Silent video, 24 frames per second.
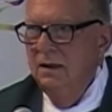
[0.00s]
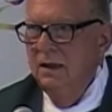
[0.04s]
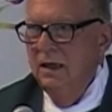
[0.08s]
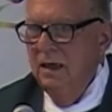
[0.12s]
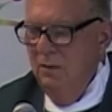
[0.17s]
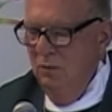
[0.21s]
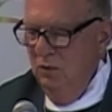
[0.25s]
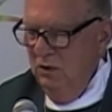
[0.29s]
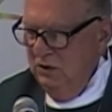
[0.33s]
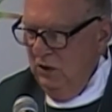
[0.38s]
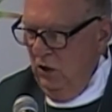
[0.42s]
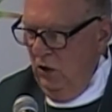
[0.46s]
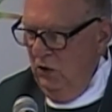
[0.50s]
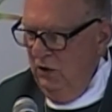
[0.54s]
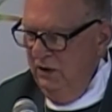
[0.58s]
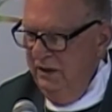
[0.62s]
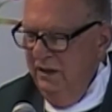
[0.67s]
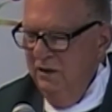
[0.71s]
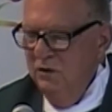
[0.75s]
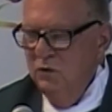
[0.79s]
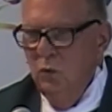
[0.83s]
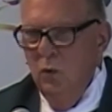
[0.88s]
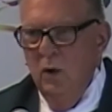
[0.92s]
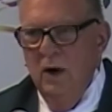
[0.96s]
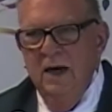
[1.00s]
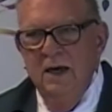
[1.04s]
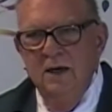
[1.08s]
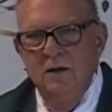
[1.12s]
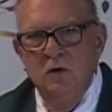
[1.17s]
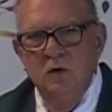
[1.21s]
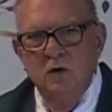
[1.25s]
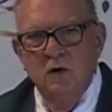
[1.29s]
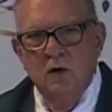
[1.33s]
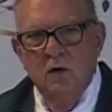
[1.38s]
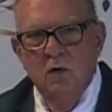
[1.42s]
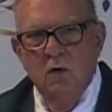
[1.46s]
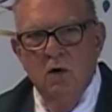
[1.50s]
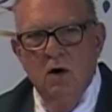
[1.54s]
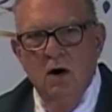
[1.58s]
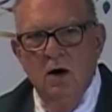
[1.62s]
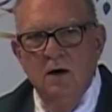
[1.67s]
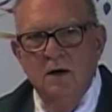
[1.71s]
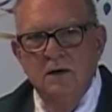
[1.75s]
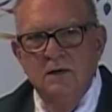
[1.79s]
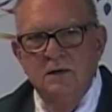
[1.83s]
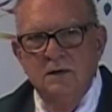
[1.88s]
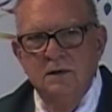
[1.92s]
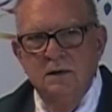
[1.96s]
He was on his way to the
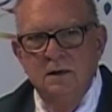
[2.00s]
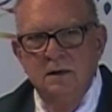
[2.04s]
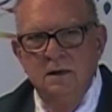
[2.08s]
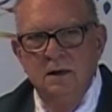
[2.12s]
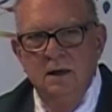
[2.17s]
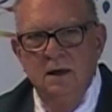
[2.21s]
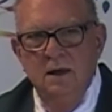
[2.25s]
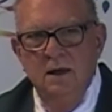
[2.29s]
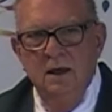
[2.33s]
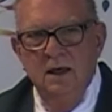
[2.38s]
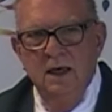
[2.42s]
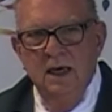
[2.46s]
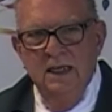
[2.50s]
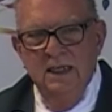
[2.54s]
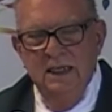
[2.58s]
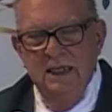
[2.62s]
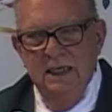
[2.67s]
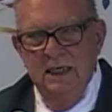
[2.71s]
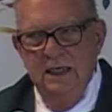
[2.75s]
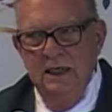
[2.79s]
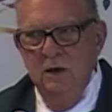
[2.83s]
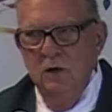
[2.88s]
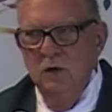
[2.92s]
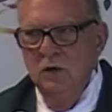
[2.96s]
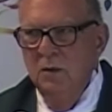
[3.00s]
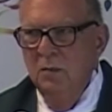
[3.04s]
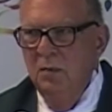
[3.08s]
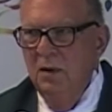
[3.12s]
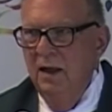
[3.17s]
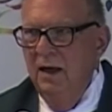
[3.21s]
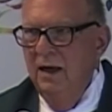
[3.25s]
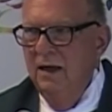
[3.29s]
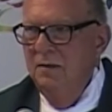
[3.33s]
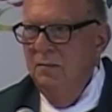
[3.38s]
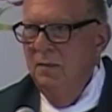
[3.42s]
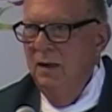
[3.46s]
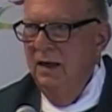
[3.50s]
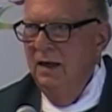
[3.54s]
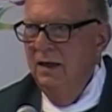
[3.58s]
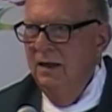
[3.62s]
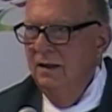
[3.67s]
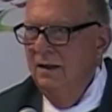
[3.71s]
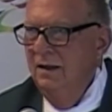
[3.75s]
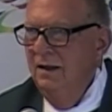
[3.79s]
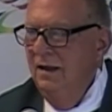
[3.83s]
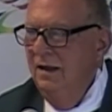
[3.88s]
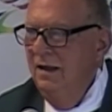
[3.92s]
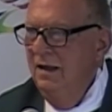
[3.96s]
cross and he healed a blind man.
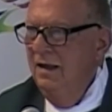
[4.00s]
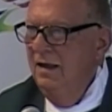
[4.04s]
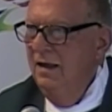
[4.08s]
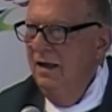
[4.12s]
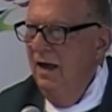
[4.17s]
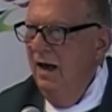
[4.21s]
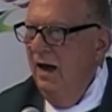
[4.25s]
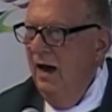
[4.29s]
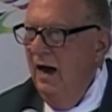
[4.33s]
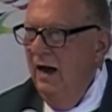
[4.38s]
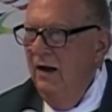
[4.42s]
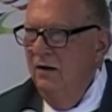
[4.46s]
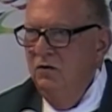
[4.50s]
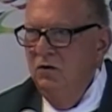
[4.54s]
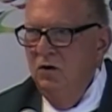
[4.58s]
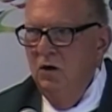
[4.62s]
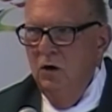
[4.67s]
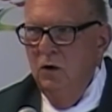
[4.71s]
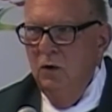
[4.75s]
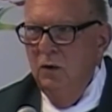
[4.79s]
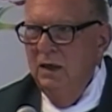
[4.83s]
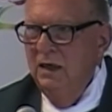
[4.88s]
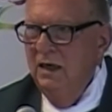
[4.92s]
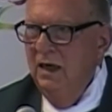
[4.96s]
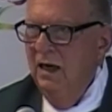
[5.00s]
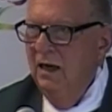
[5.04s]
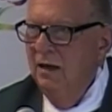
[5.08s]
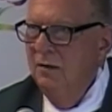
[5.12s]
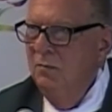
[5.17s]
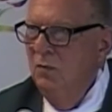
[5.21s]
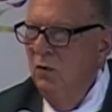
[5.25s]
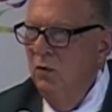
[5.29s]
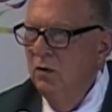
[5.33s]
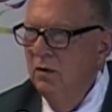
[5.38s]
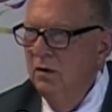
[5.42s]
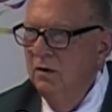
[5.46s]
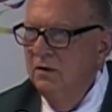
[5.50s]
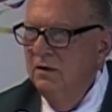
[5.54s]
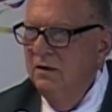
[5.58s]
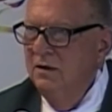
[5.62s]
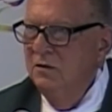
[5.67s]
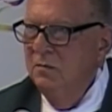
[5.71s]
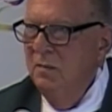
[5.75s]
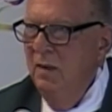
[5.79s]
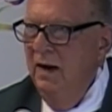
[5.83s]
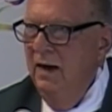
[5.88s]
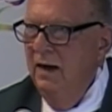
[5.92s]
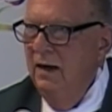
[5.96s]
I know he had more on
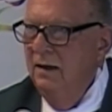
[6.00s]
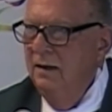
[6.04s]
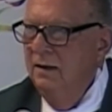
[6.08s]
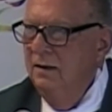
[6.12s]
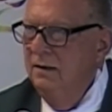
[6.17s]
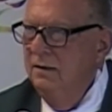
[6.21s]
his mind.